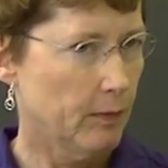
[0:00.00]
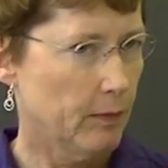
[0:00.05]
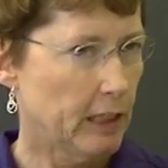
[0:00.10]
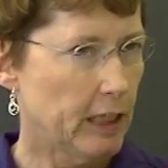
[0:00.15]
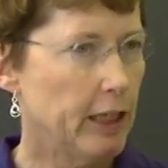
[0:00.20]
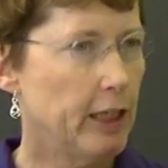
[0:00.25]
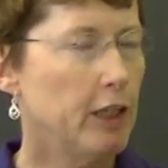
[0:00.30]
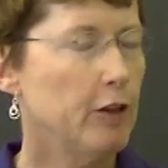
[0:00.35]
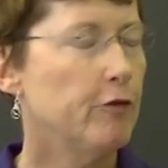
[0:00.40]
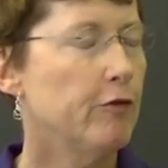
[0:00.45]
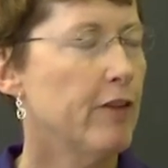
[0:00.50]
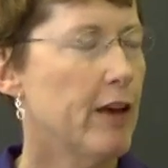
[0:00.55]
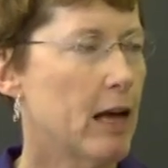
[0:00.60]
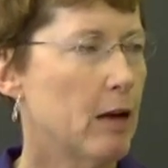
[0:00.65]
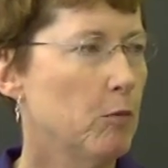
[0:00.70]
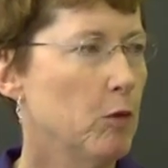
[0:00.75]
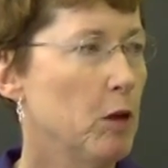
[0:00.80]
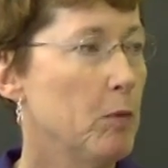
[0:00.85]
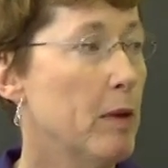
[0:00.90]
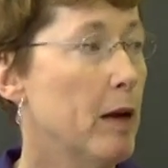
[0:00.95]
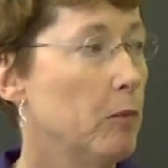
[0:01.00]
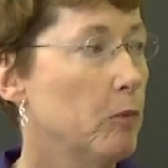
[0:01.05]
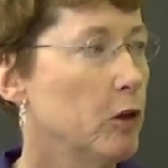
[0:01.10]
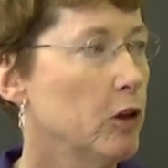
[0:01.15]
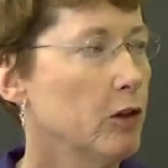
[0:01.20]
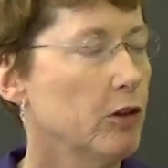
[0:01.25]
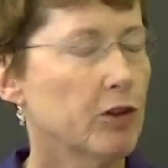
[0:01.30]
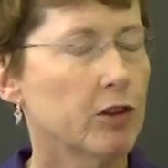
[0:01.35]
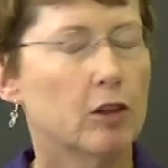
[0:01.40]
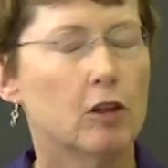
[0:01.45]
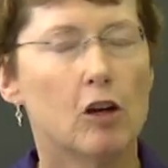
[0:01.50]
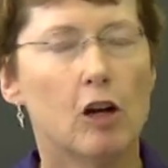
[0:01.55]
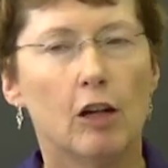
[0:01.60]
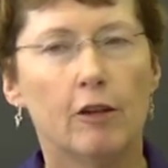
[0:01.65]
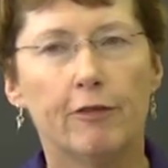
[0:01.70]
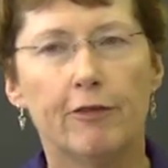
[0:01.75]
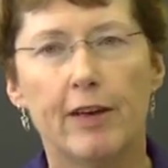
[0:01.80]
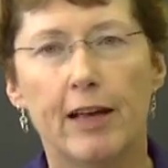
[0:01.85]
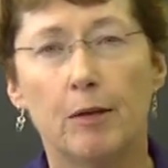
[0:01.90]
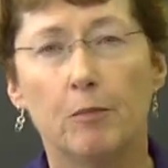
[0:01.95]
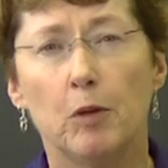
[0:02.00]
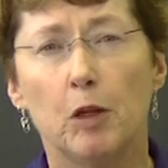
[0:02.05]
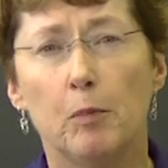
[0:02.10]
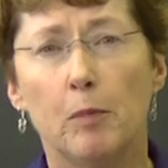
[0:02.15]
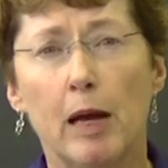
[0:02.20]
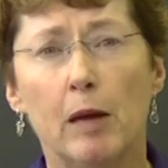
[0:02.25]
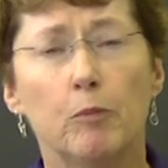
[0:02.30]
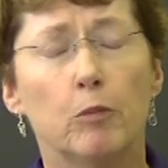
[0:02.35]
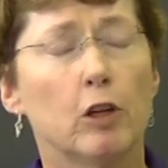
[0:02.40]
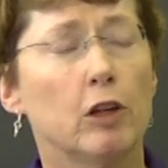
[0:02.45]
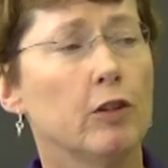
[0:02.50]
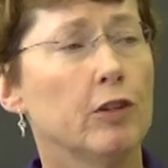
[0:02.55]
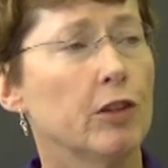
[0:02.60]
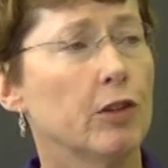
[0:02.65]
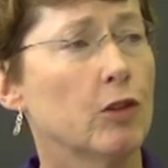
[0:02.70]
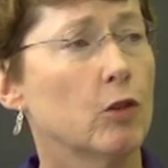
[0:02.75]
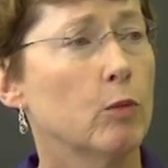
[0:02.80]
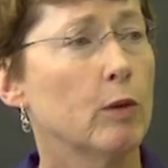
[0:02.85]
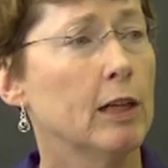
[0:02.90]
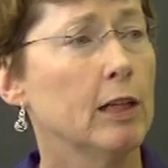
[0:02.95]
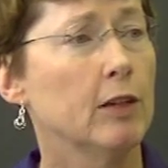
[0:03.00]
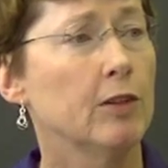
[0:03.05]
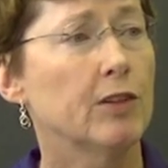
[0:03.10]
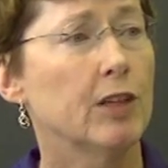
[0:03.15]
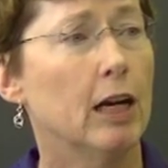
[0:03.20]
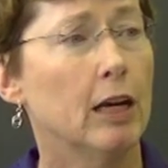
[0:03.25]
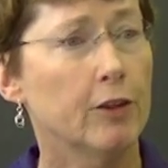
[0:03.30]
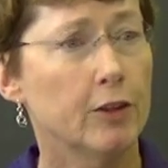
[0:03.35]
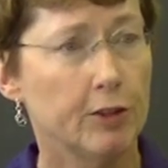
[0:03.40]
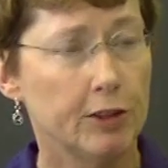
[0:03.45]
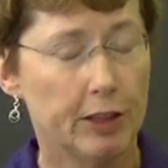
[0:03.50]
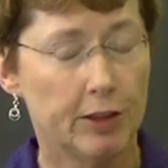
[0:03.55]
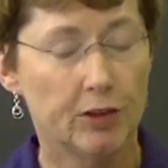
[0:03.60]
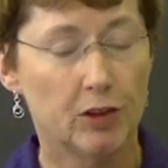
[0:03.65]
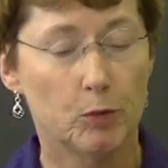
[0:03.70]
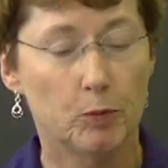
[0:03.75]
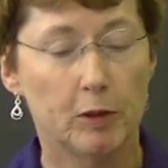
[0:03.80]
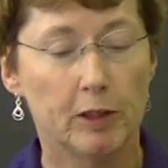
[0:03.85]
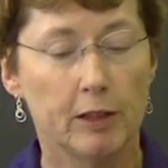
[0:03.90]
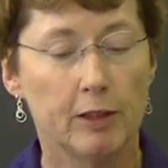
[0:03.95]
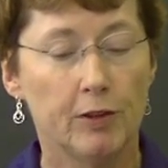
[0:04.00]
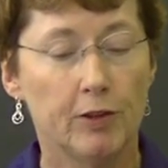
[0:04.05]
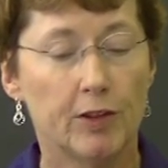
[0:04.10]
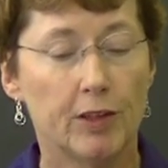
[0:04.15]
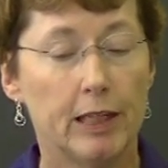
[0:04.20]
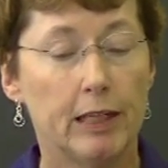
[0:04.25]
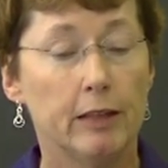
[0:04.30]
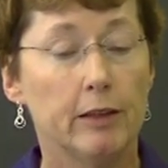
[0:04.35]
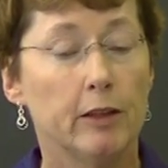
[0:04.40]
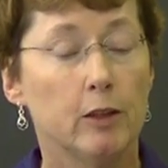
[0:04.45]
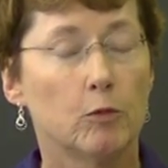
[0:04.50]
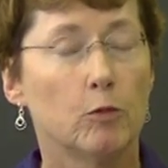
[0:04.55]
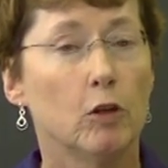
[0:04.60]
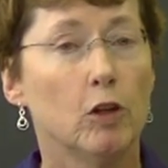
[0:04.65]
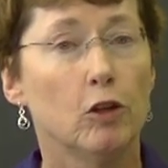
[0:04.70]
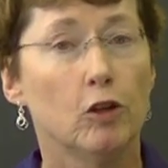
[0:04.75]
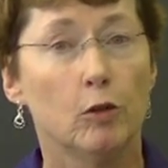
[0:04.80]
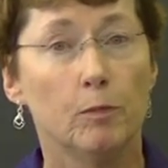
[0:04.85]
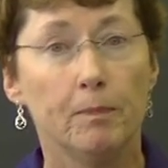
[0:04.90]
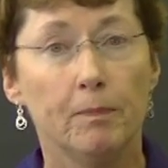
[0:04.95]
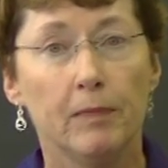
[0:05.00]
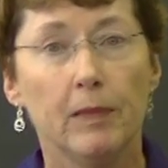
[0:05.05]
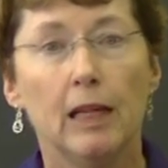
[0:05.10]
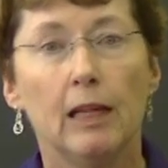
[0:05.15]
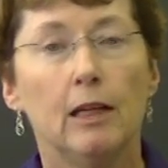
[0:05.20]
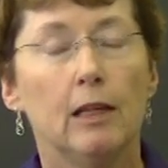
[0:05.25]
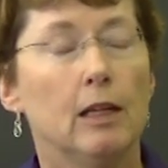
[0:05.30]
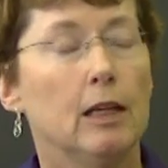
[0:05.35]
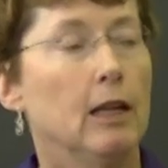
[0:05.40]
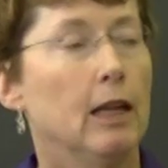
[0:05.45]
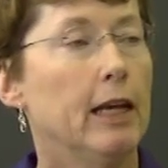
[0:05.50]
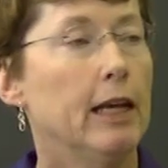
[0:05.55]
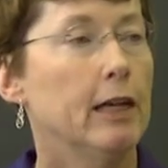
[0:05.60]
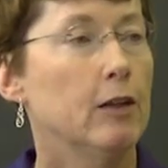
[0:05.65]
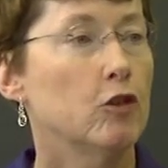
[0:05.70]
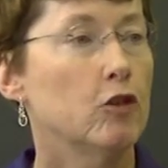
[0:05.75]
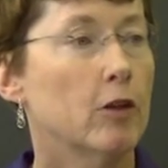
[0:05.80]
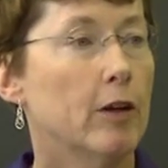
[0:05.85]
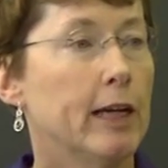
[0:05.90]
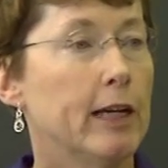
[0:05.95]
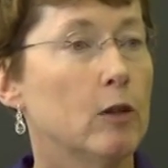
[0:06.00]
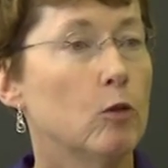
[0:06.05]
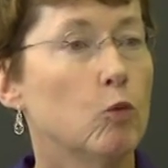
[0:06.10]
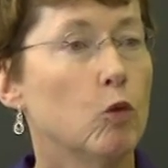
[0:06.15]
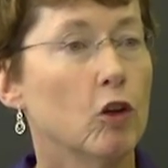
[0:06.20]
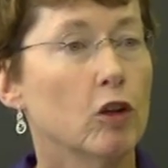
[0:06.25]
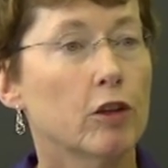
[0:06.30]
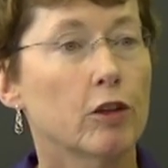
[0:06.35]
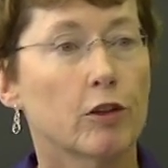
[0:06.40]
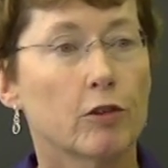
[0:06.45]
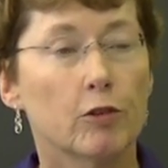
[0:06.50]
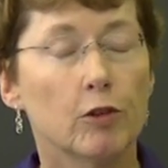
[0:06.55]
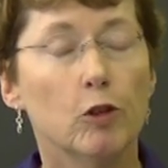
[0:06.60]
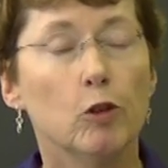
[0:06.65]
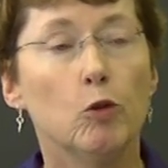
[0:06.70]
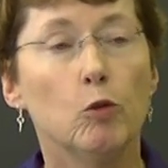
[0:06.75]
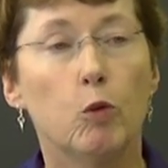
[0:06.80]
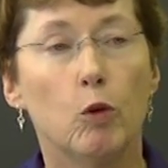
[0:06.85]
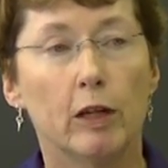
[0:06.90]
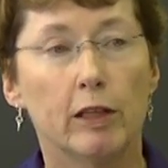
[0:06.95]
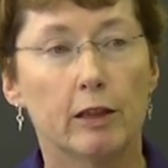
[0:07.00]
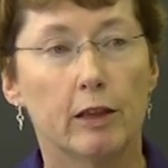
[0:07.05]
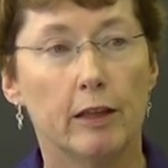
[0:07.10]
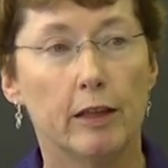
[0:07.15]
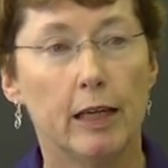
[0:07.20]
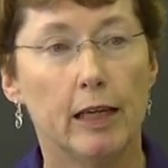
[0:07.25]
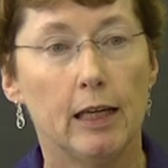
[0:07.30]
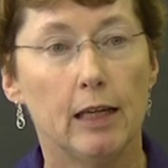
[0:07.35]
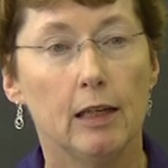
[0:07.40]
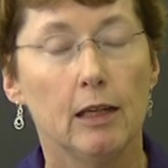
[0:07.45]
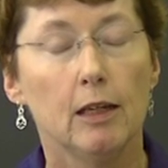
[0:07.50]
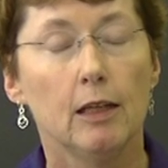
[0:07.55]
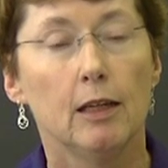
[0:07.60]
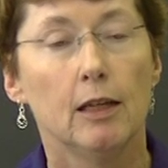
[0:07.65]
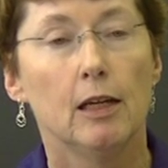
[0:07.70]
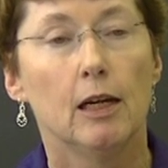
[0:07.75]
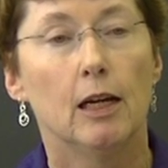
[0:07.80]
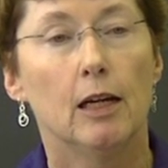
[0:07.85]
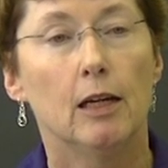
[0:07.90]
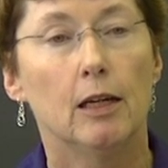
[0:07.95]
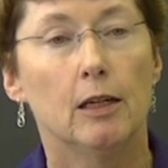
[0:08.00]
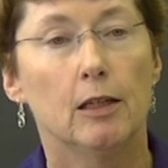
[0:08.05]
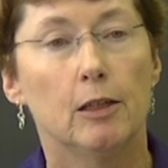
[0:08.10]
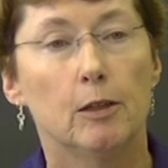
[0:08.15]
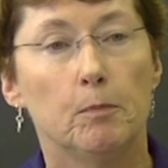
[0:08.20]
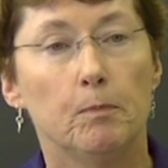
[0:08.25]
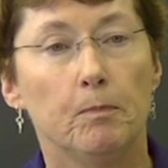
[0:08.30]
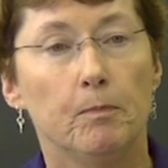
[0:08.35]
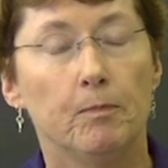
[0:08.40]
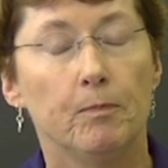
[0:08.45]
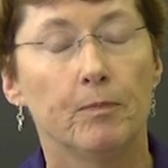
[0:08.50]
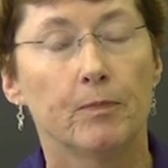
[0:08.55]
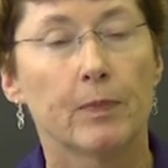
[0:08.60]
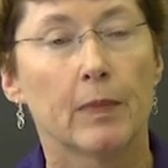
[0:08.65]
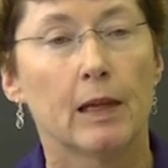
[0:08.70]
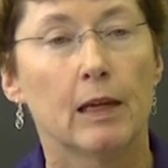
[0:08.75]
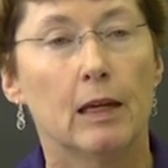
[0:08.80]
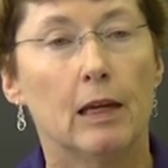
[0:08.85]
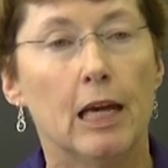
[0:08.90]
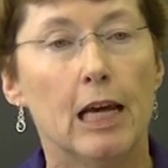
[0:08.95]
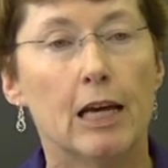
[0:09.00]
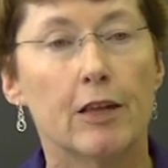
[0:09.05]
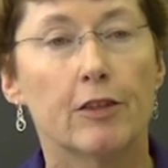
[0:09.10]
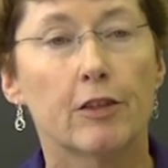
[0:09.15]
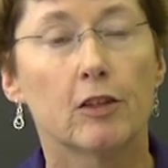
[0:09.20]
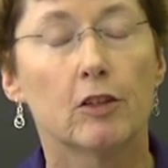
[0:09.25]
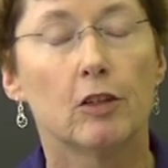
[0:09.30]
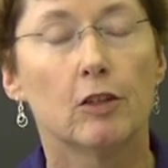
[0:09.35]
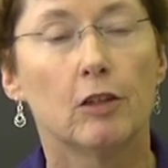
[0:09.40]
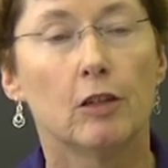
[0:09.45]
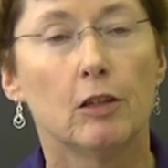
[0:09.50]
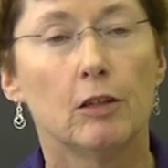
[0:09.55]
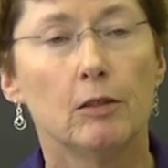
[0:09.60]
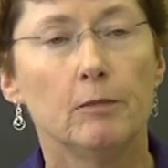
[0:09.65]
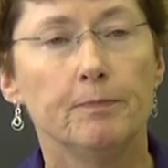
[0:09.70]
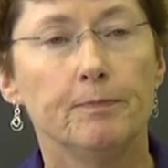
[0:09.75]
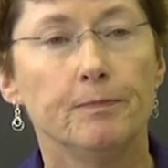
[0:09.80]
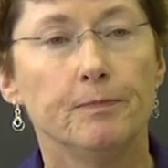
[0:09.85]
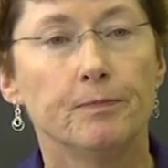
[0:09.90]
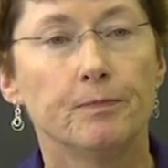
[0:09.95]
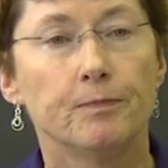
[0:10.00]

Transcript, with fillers: key family members or all family members as well as other disciplines in the room and try to work through what the um, ethical